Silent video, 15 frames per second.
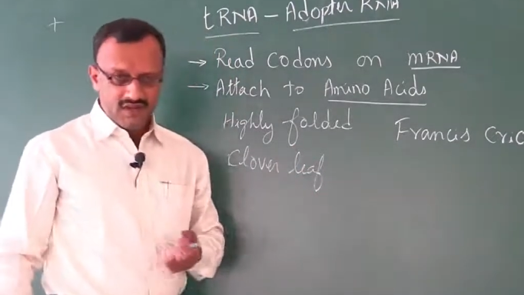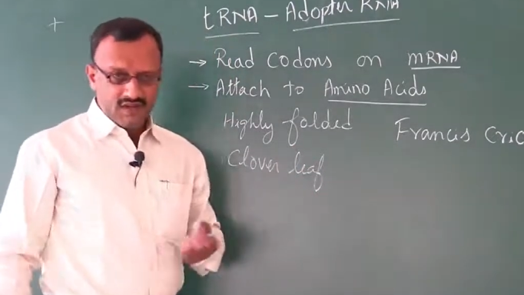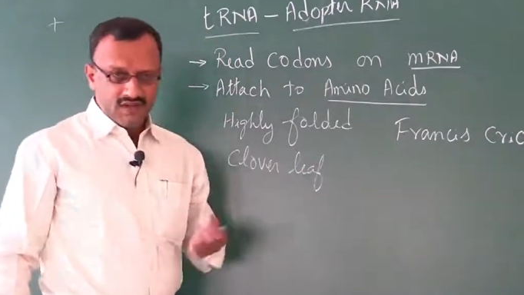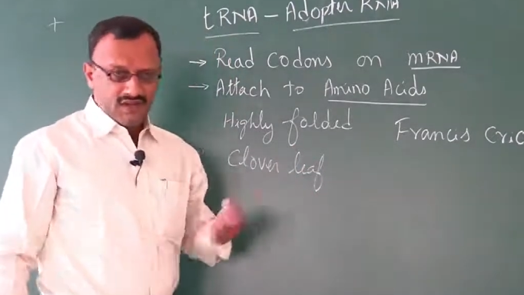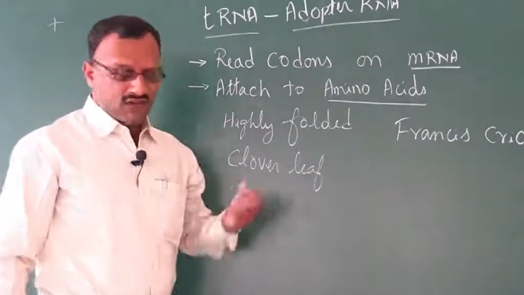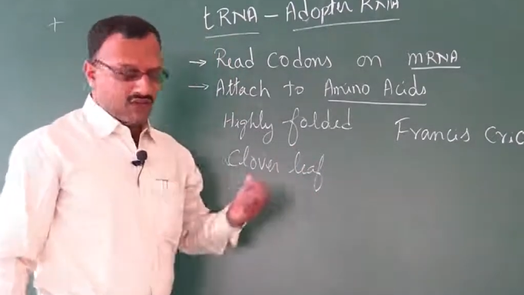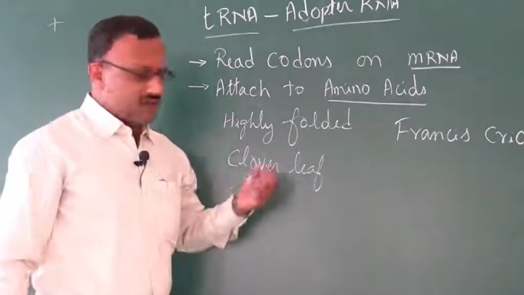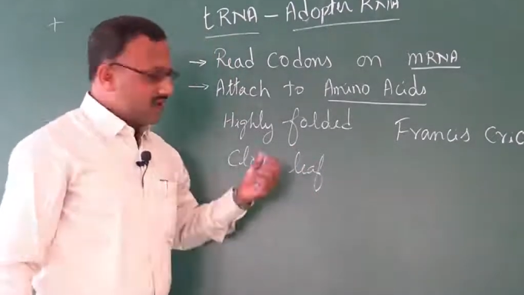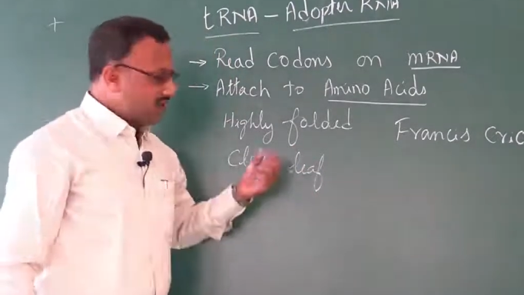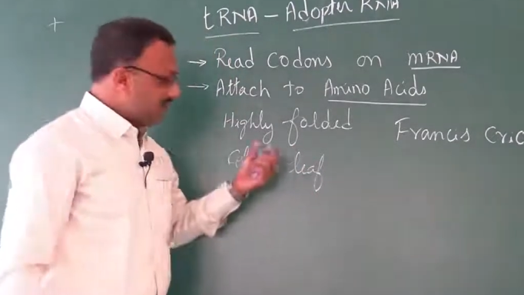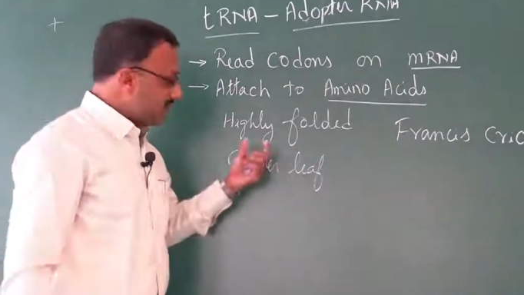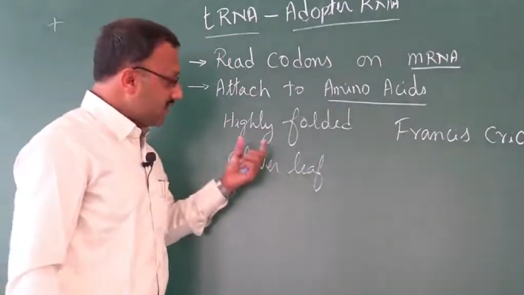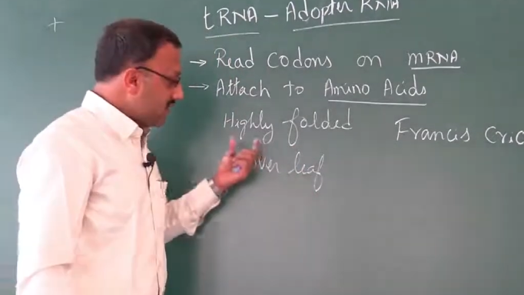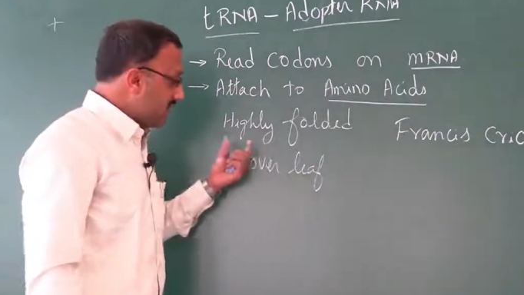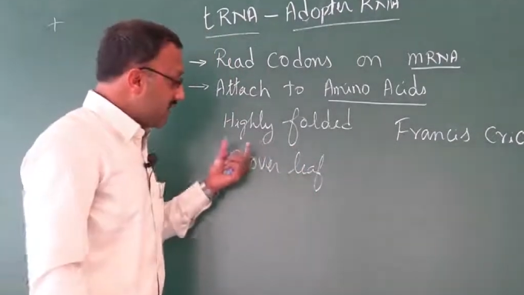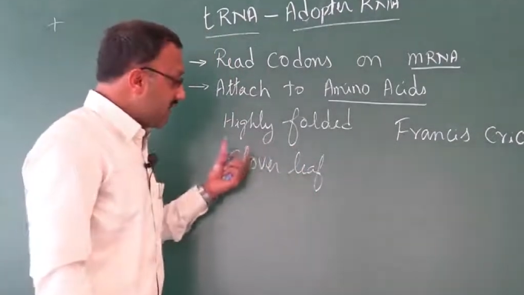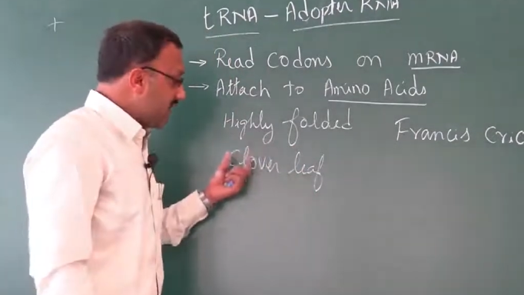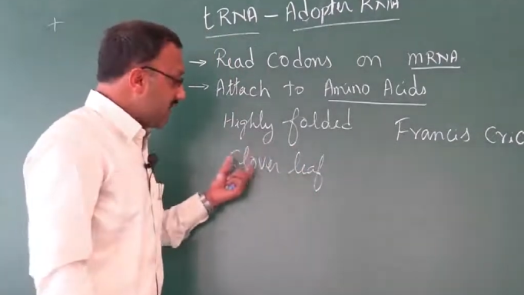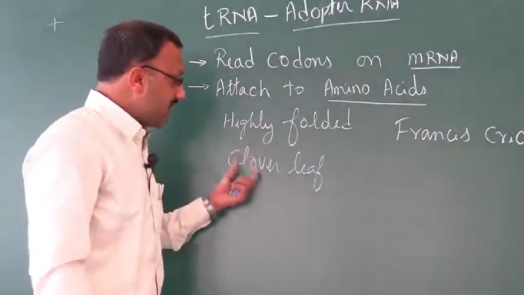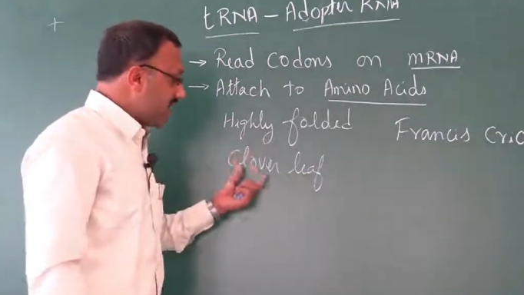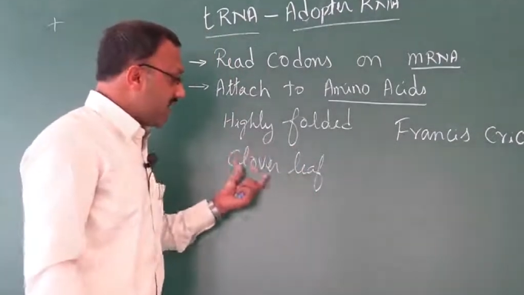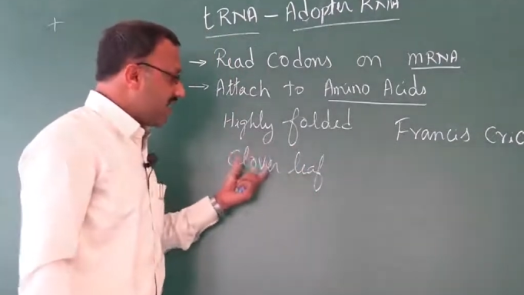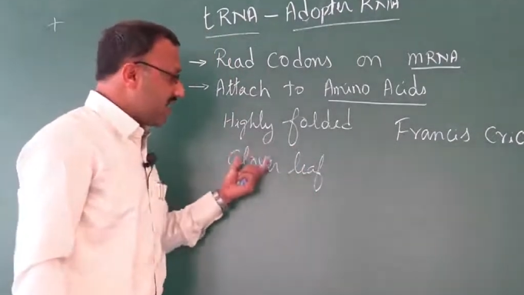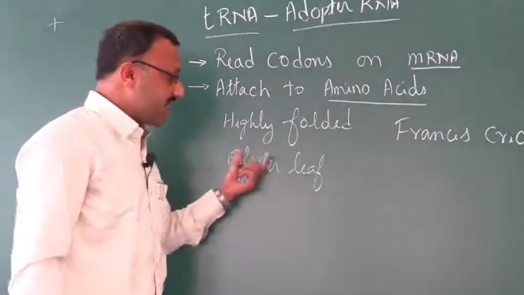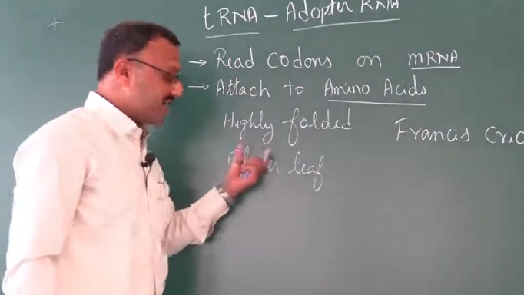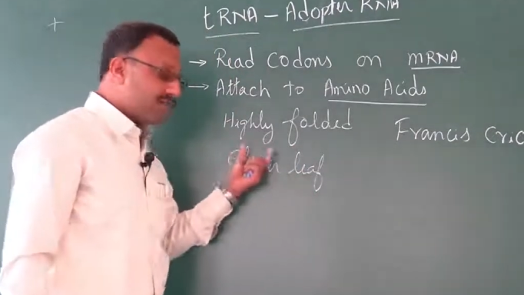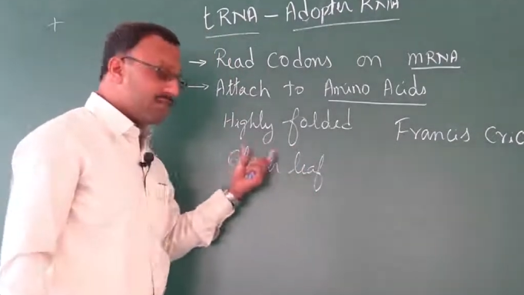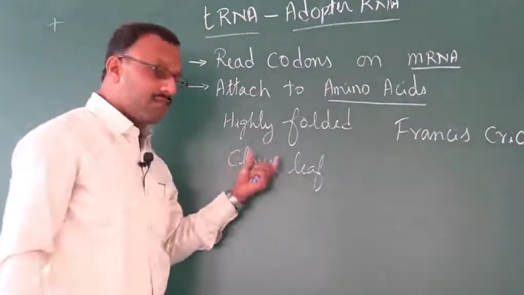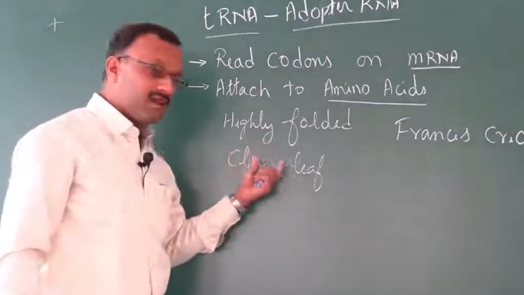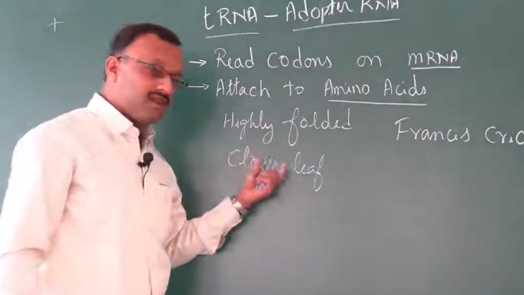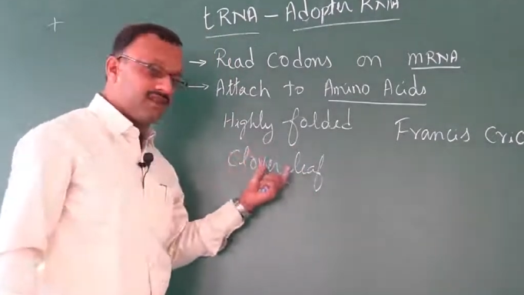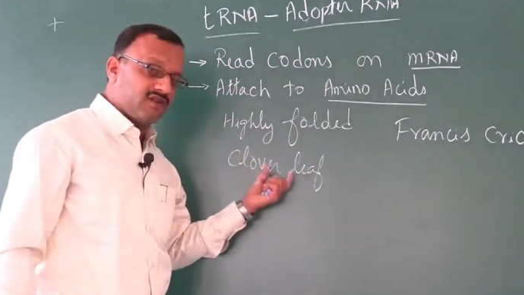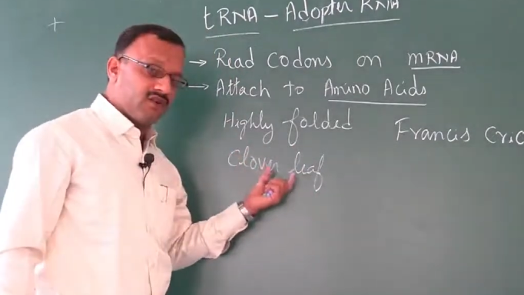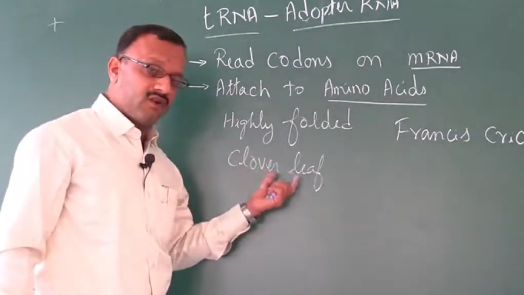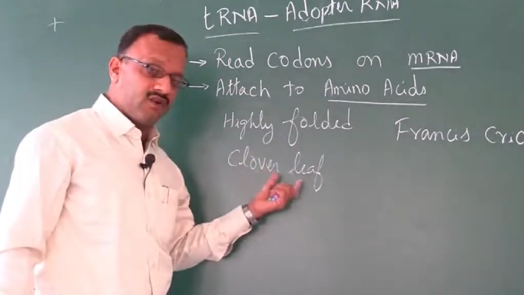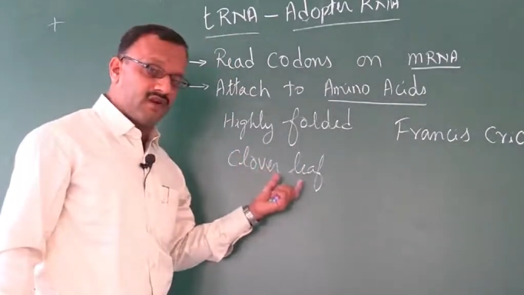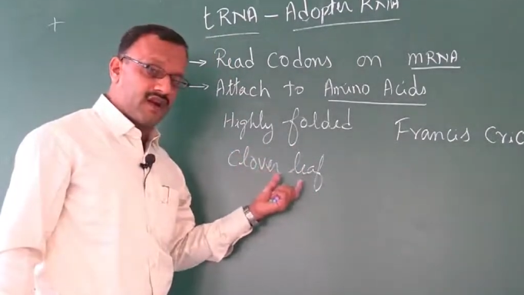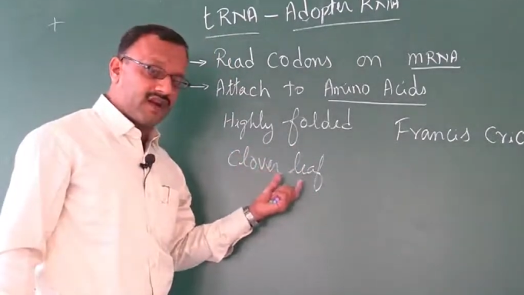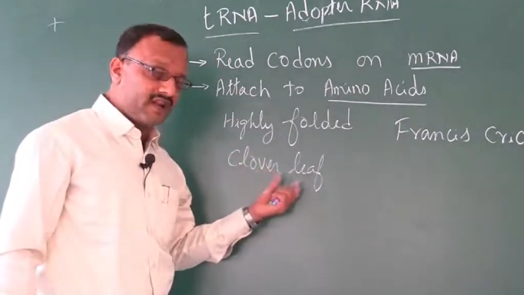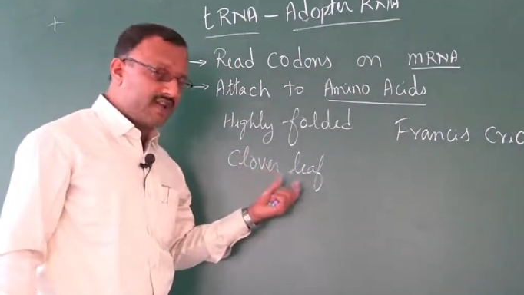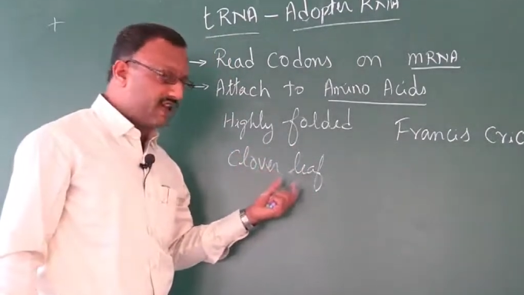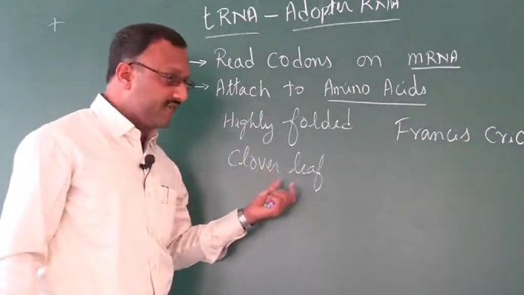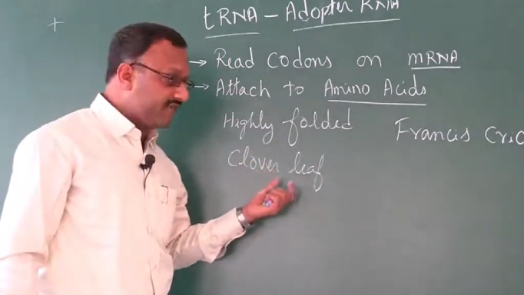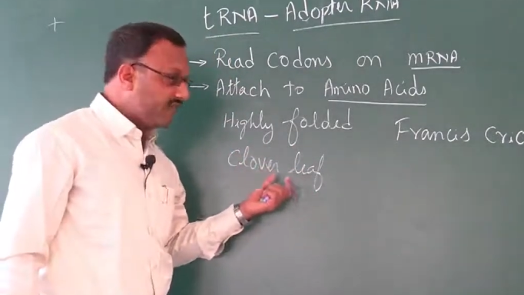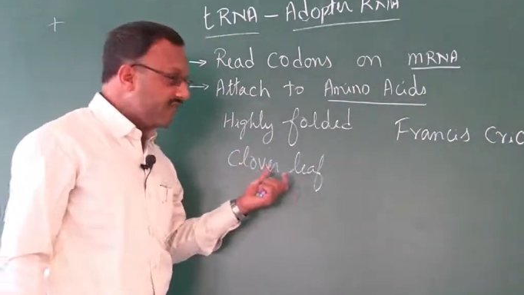So here the tRNA resembles clover leaf,